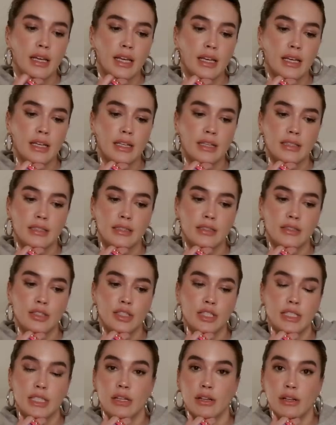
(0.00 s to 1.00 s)
And
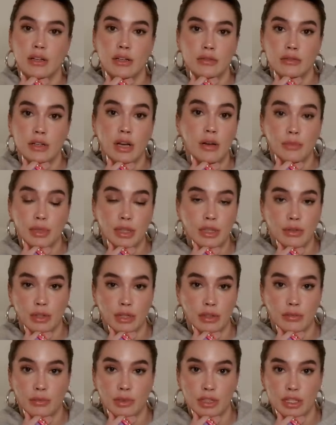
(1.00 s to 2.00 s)
she said, I'll come with you
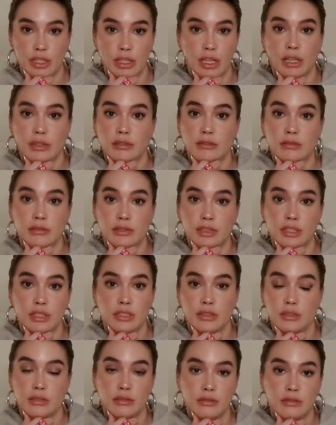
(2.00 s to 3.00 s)
to the abortion then.
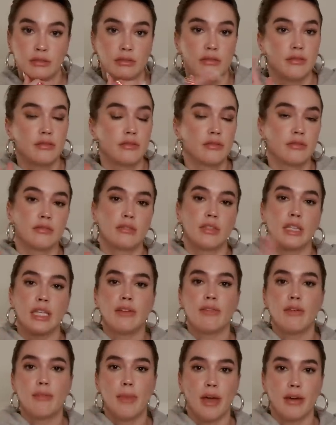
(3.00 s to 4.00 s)
Just
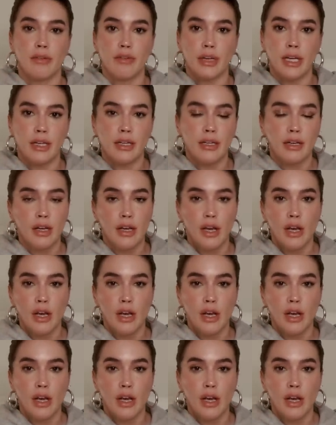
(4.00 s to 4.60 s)
leave him out of it.